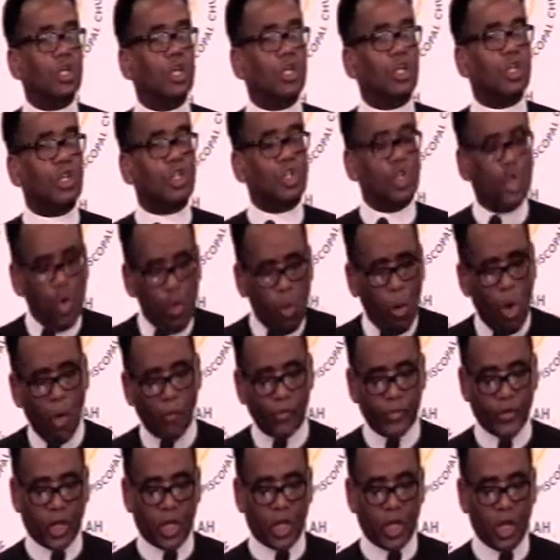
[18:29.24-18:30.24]
You
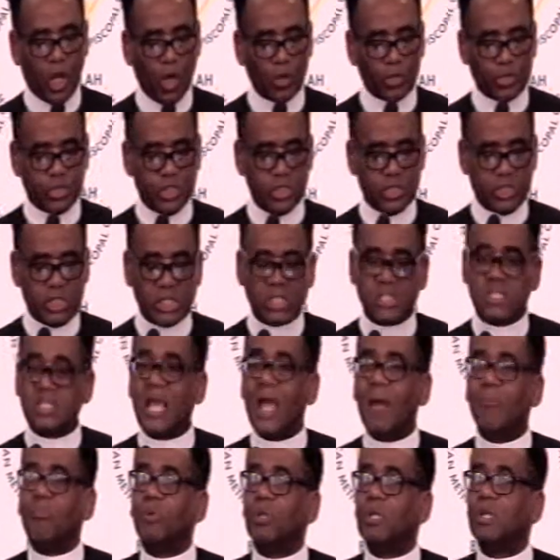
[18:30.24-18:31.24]
want the closest
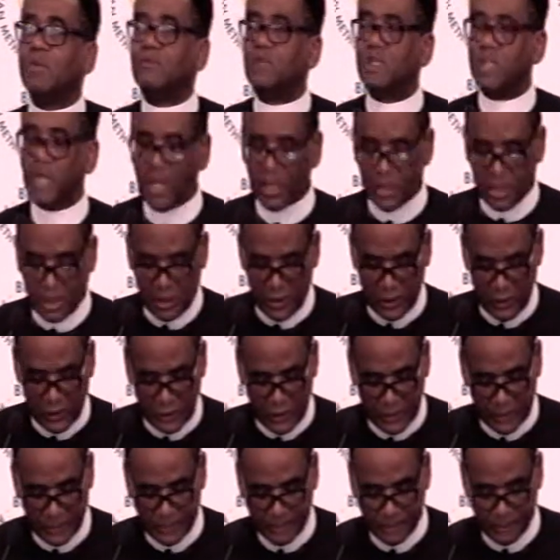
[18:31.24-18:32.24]
example of
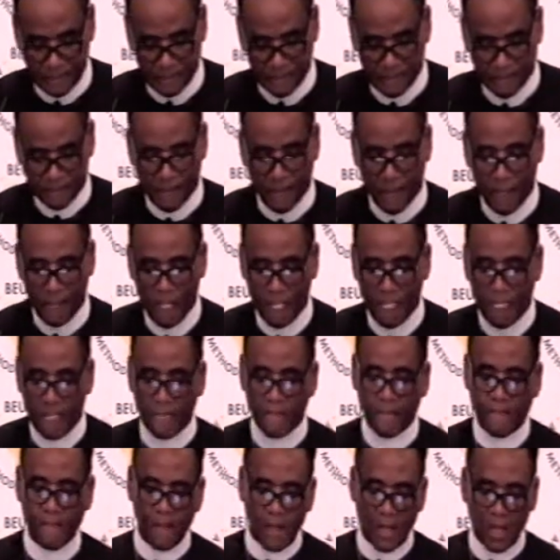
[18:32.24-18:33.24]
justice?
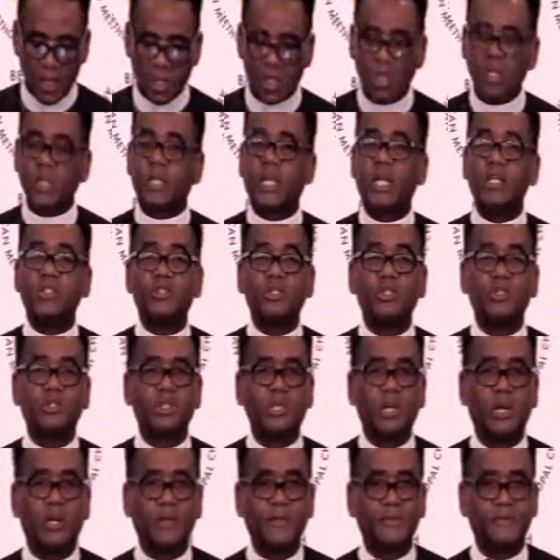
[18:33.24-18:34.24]
Look at
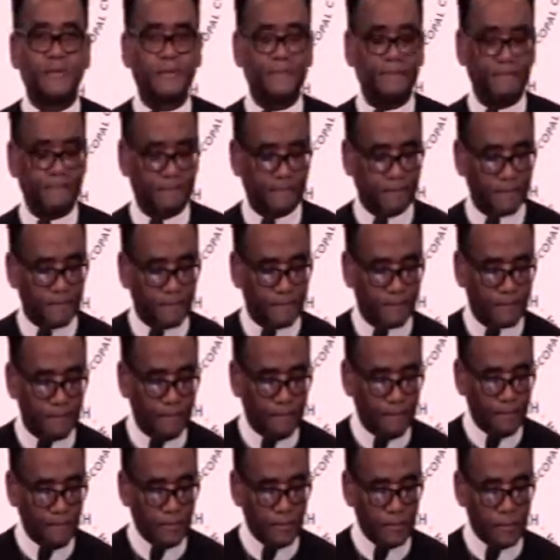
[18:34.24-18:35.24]
yourself.
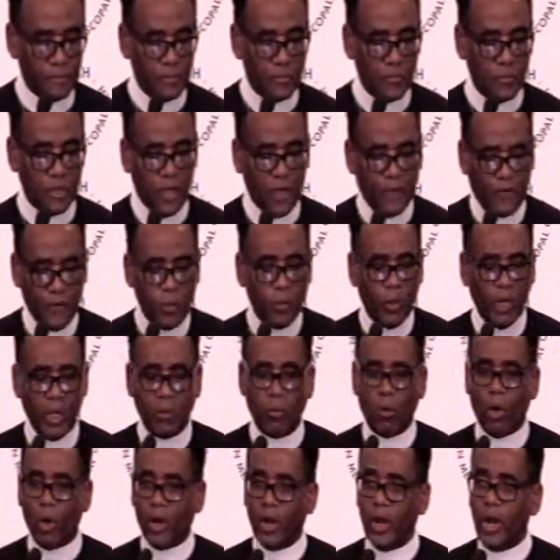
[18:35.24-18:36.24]
If you really
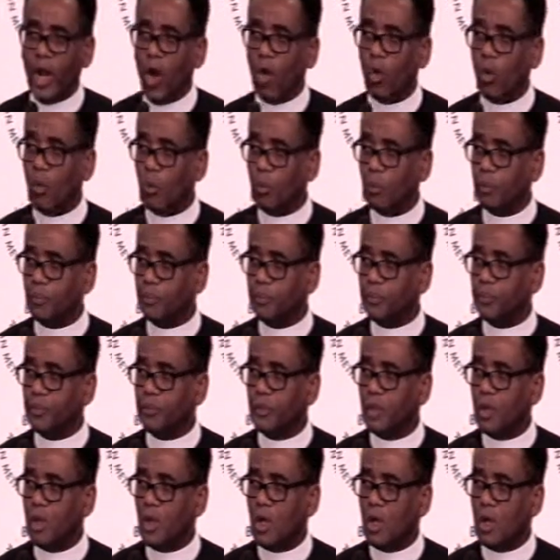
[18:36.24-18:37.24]
want to know,
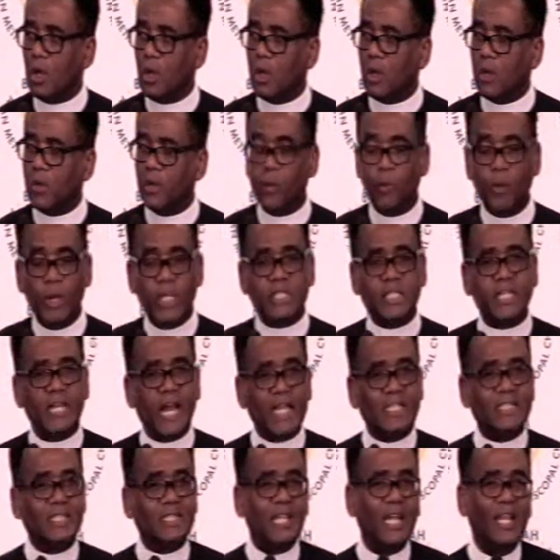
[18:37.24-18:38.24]
the reason I
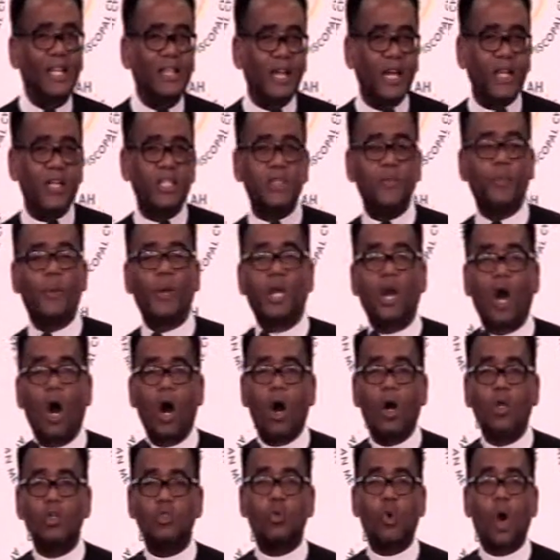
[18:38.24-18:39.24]
say that is
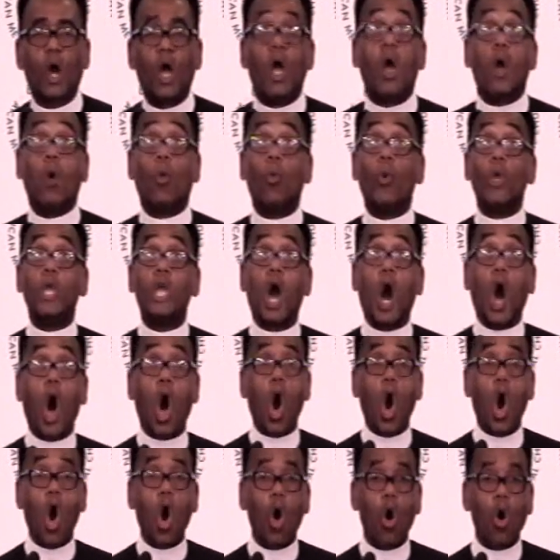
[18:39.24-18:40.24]
because what? We
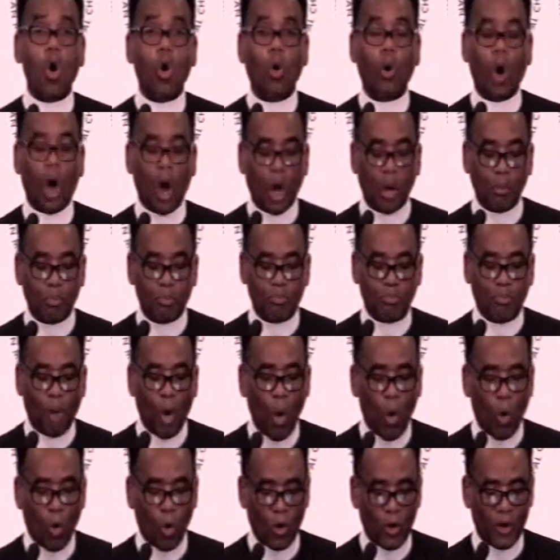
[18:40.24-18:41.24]
all are
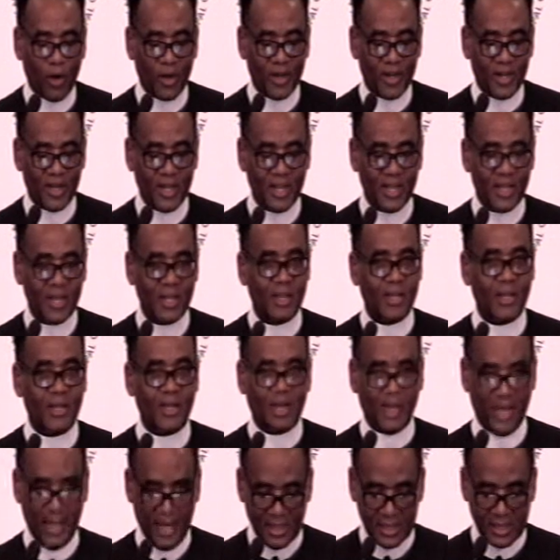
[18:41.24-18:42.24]
born
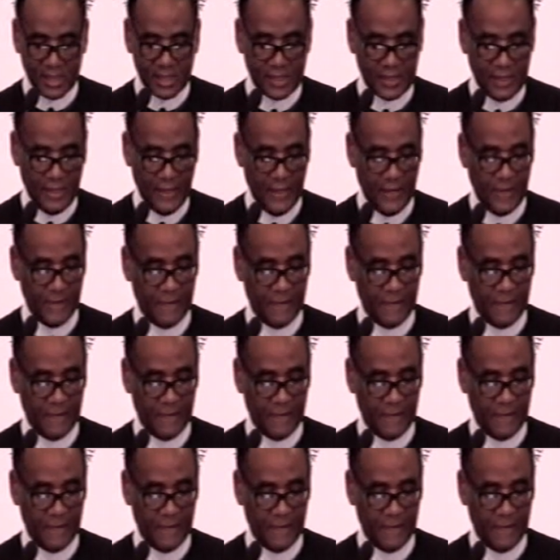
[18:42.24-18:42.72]
in sin.